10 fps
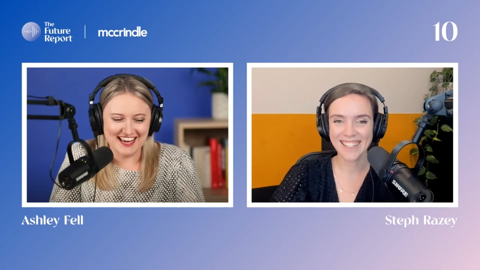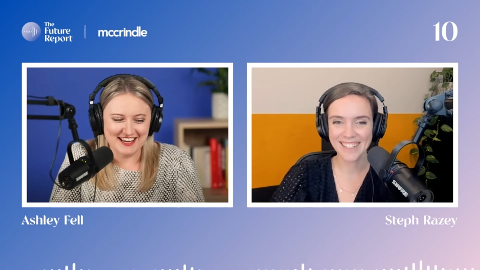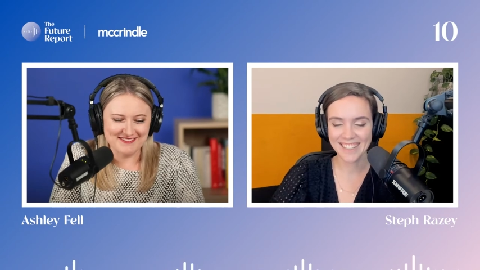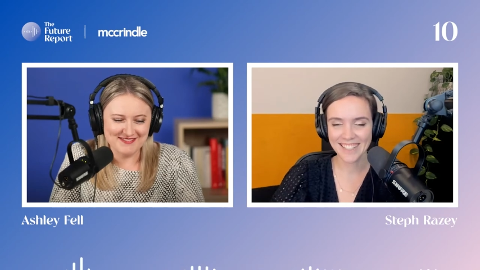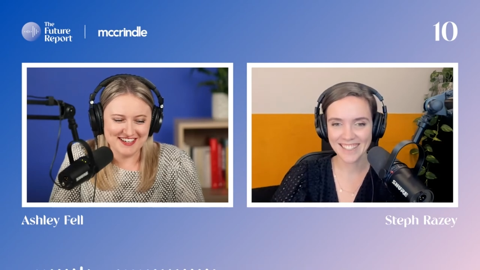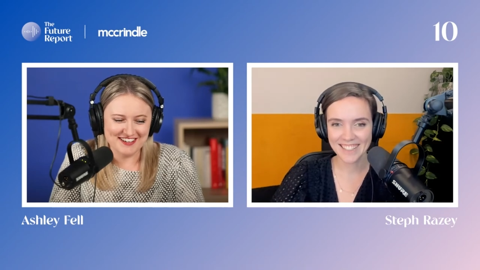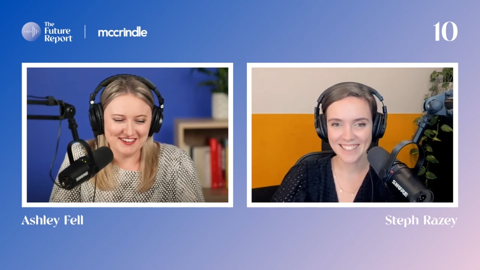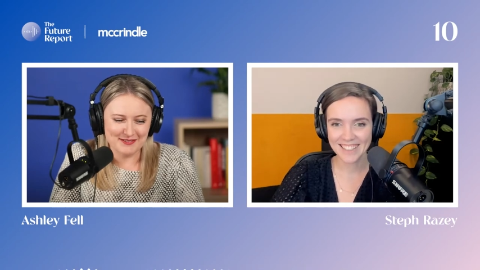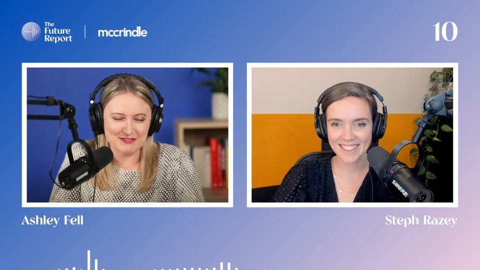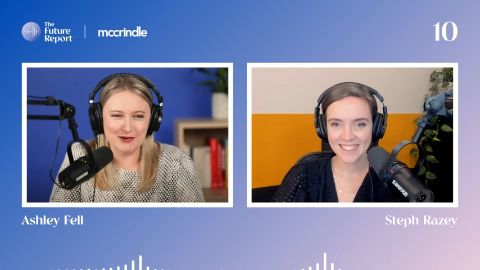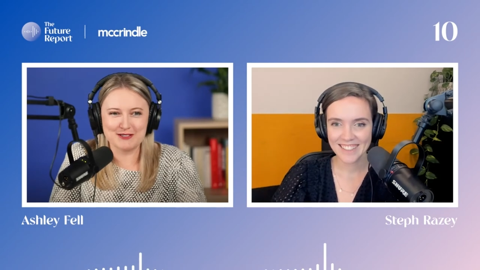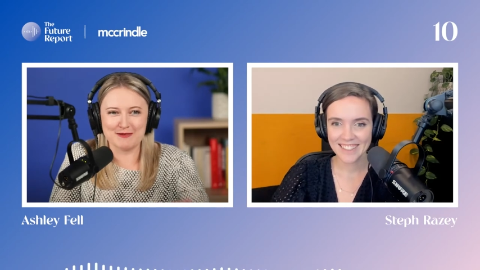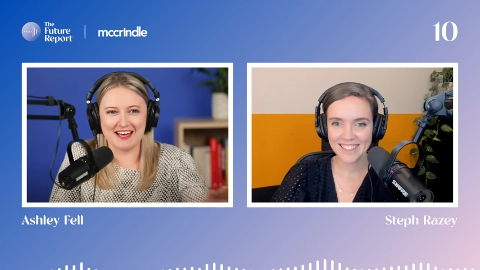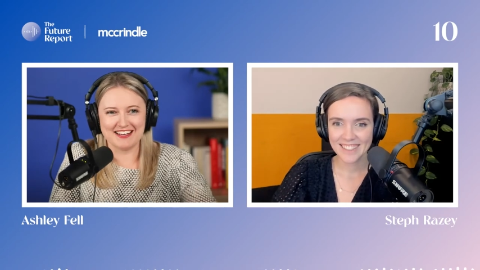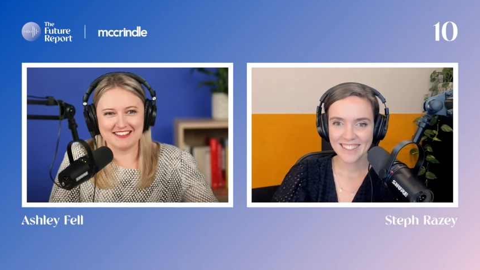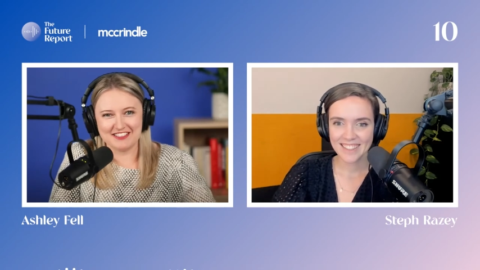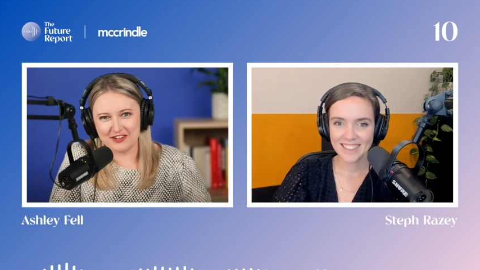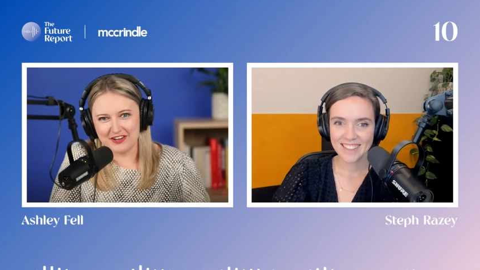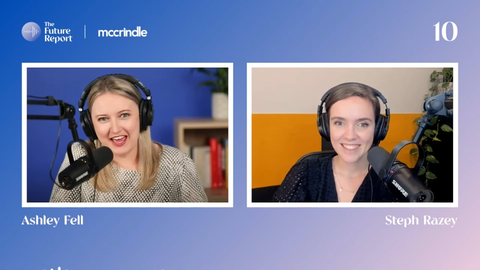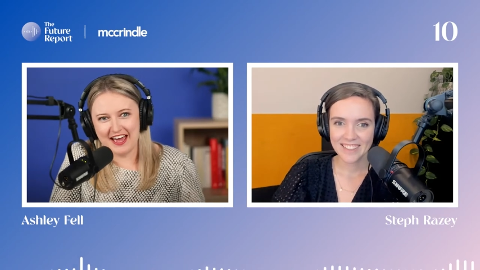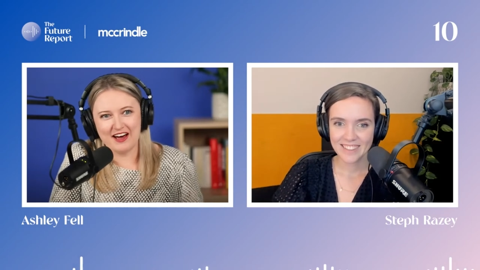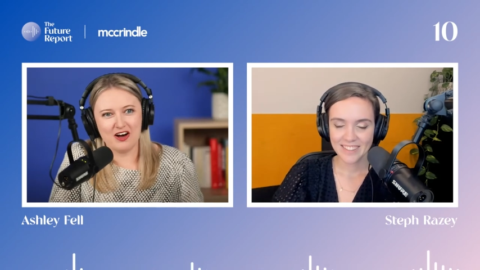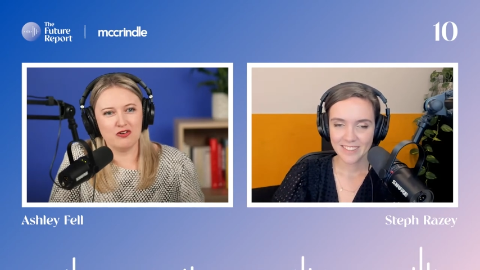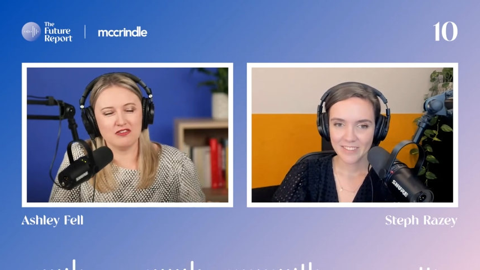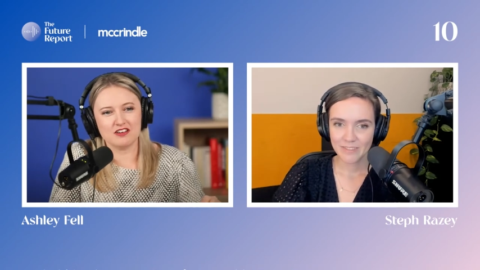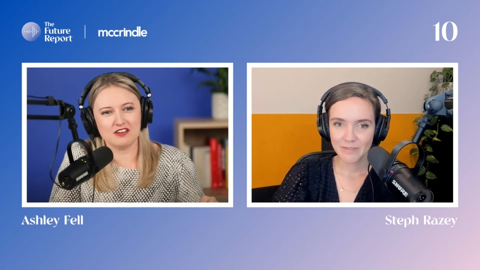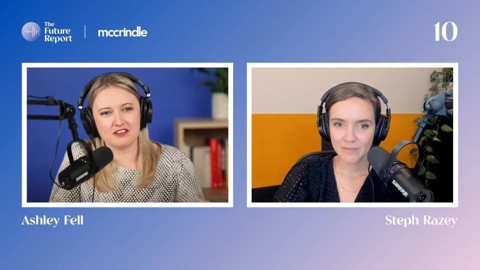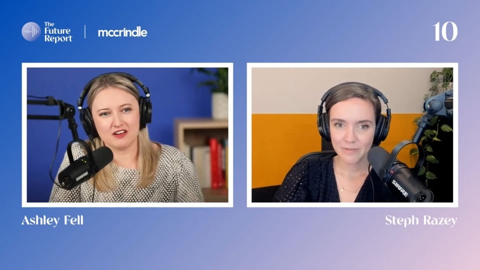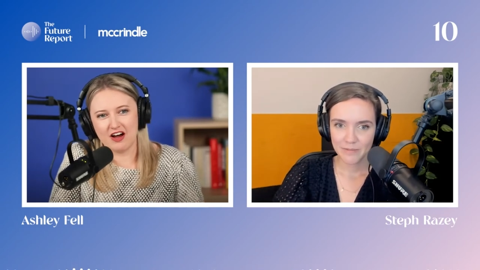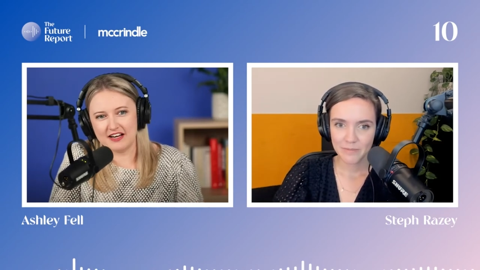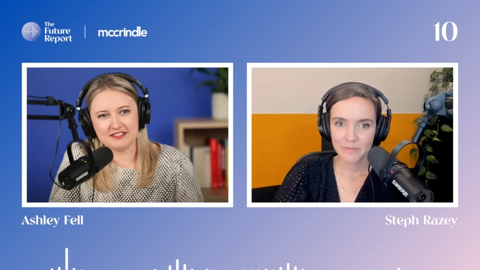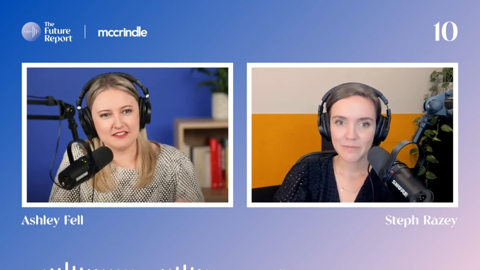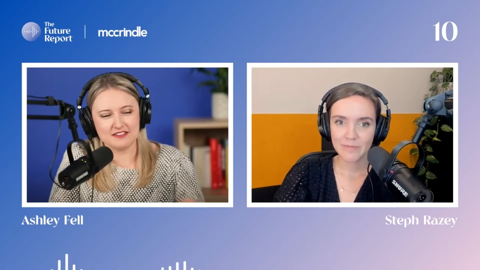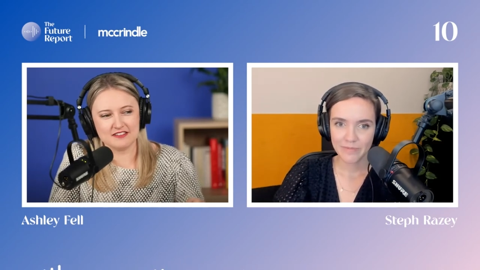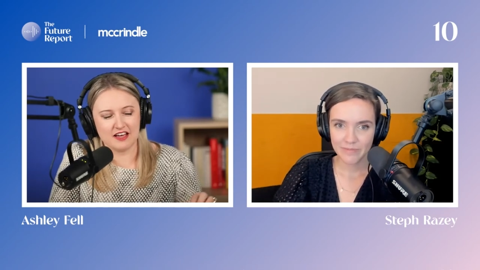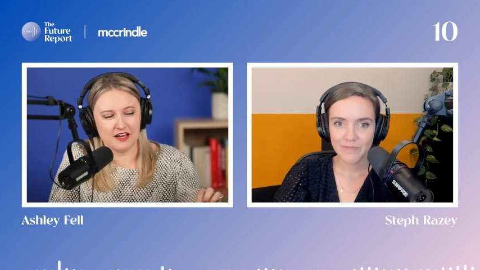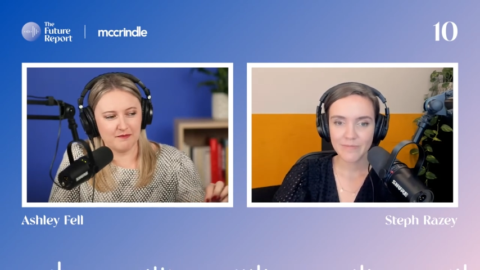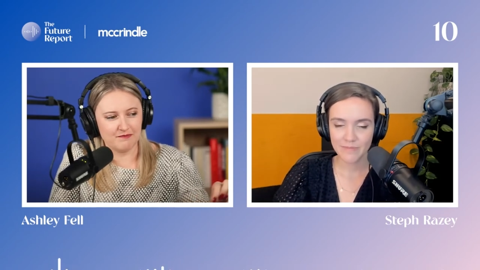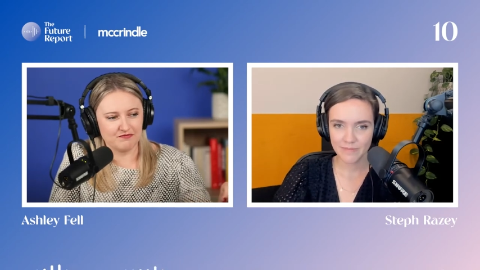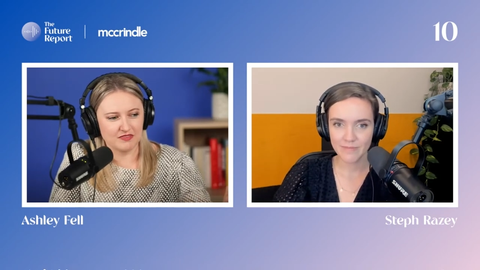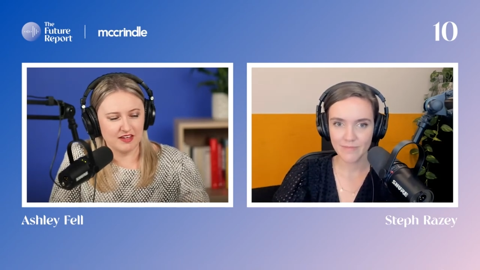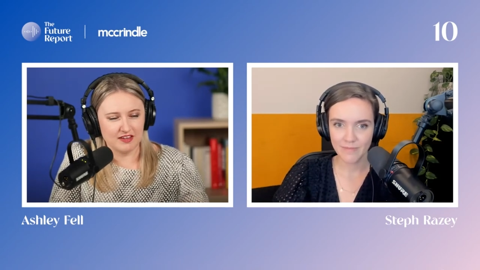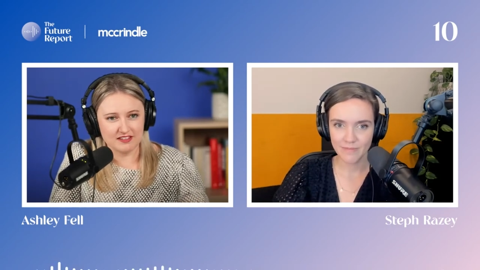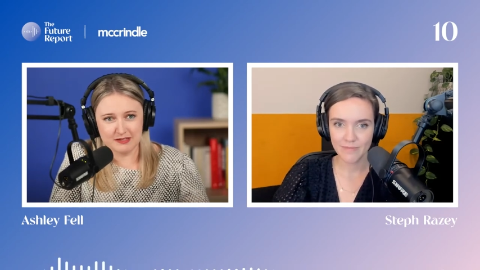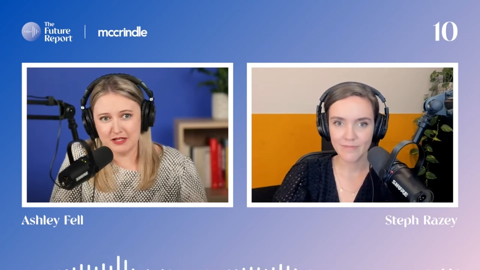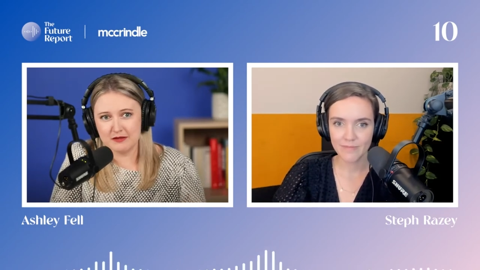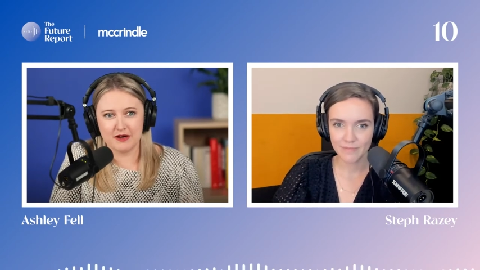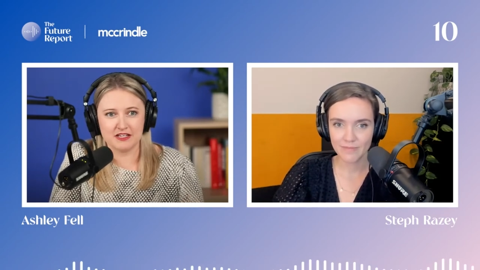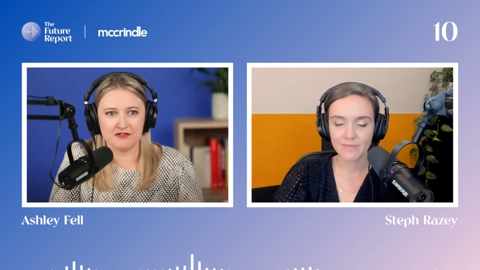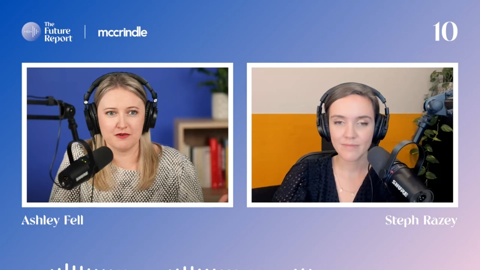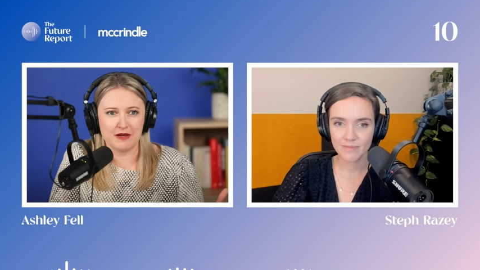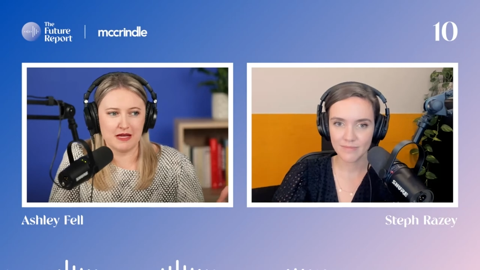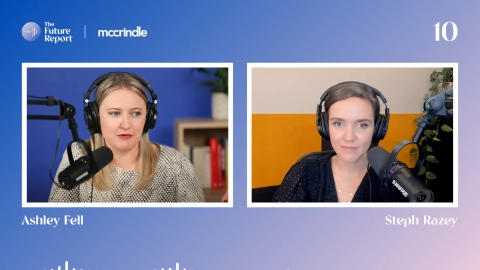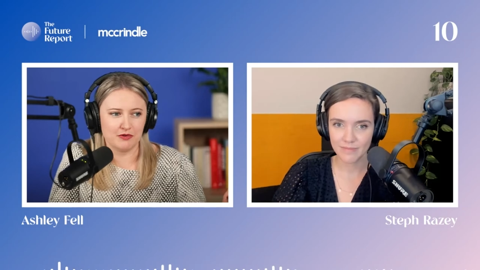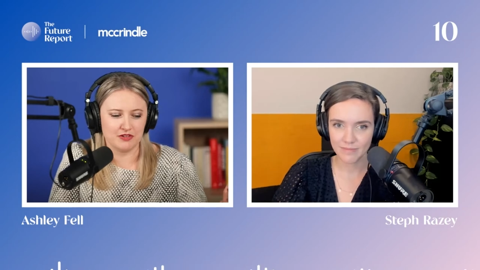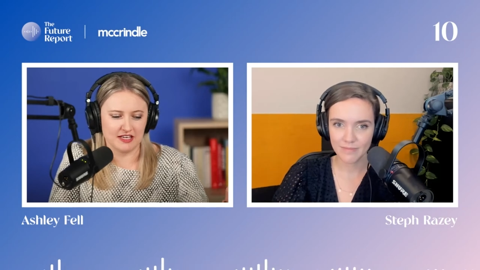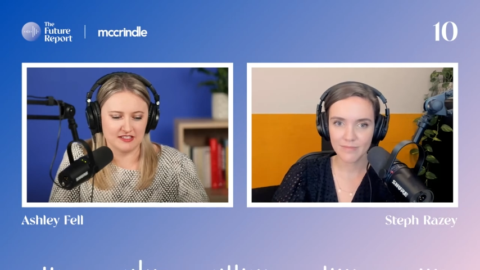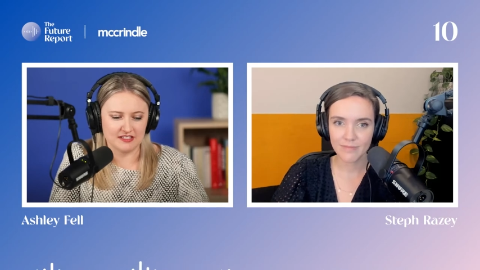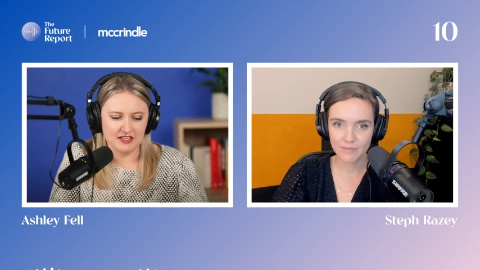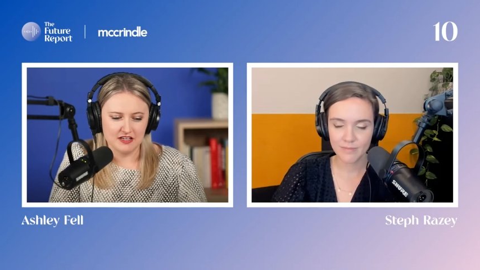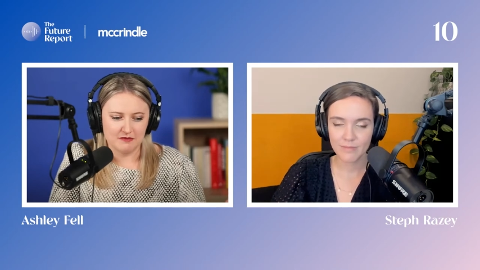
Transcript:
Speaker 1: Um, we've talked about, you know, how kindness is um, exhibited by different people and